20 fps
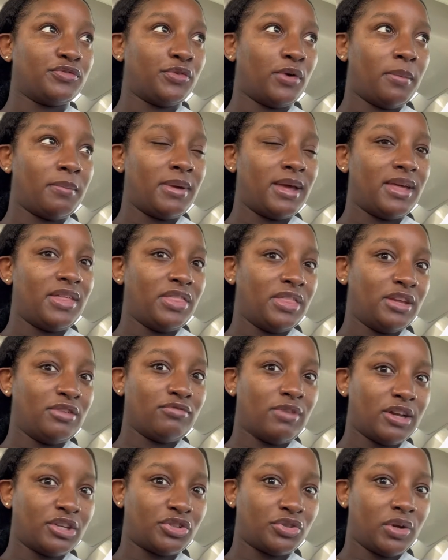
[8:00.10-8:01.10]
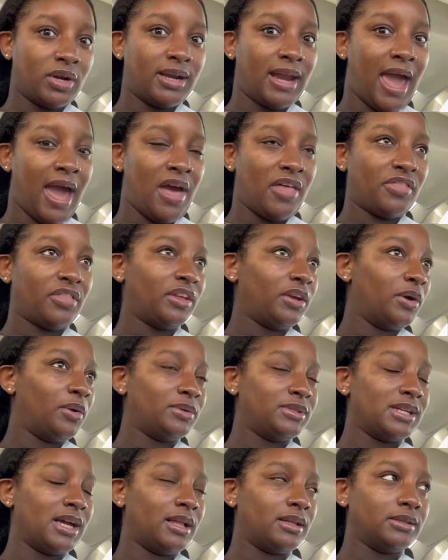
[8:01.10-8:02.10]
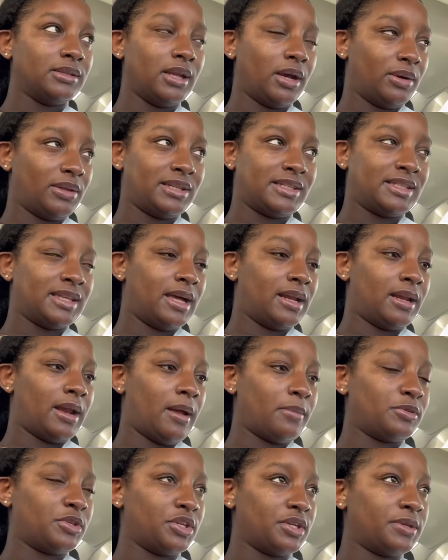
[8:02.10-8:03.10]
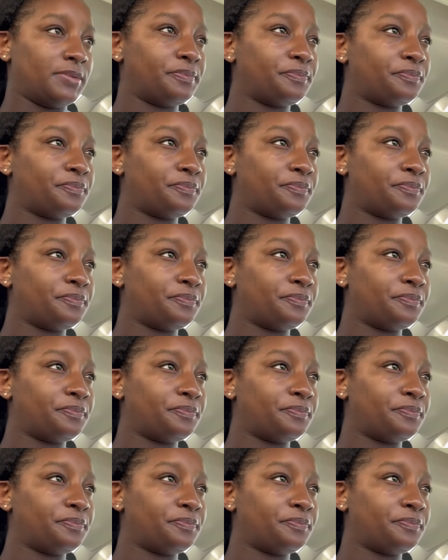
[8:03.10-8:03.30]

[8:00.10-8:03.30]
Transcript: from the restaurant at the hotel. No, that's not an option.